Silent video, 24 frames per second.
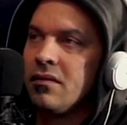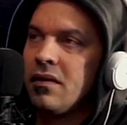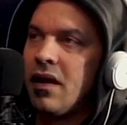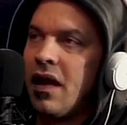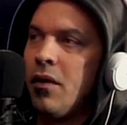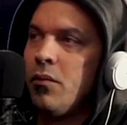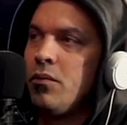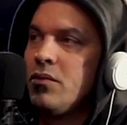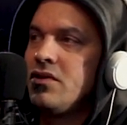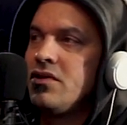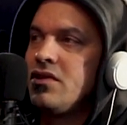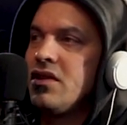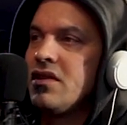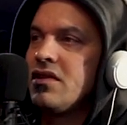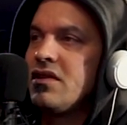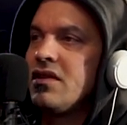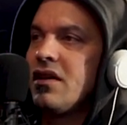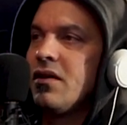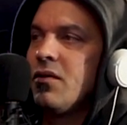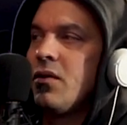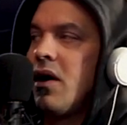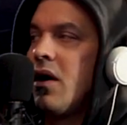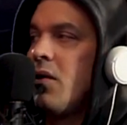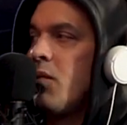it was just
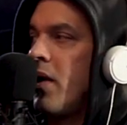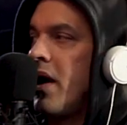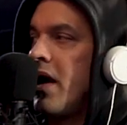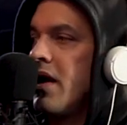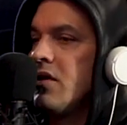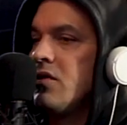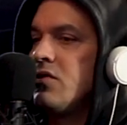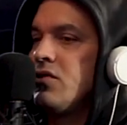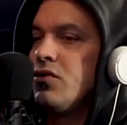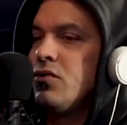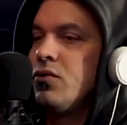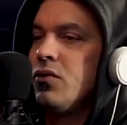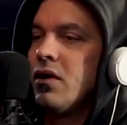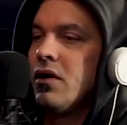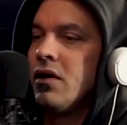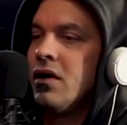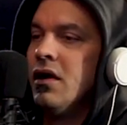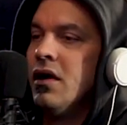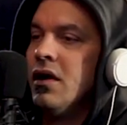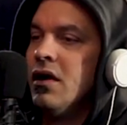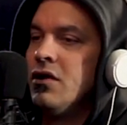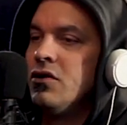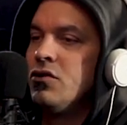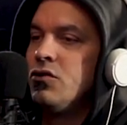a, a way to to, a, uh,
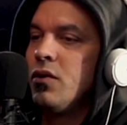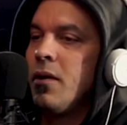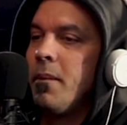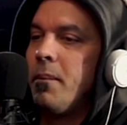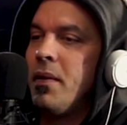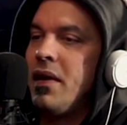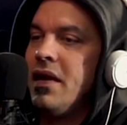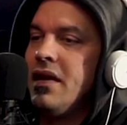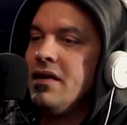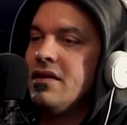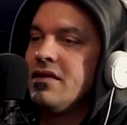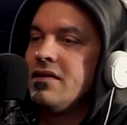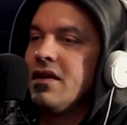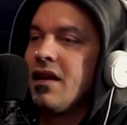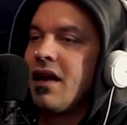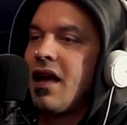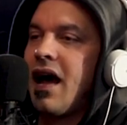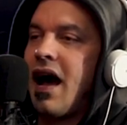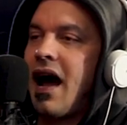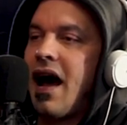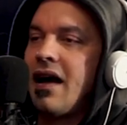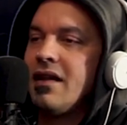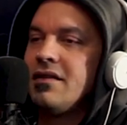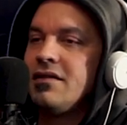to appease the
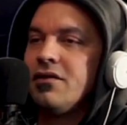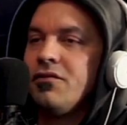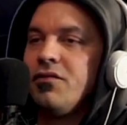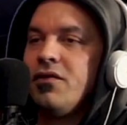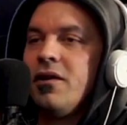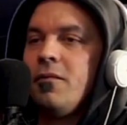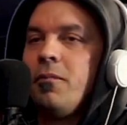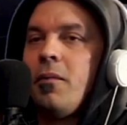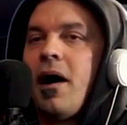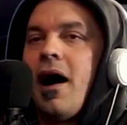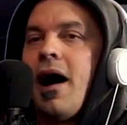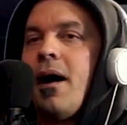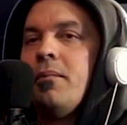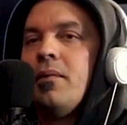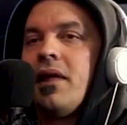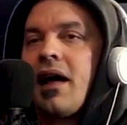gods of hip hop.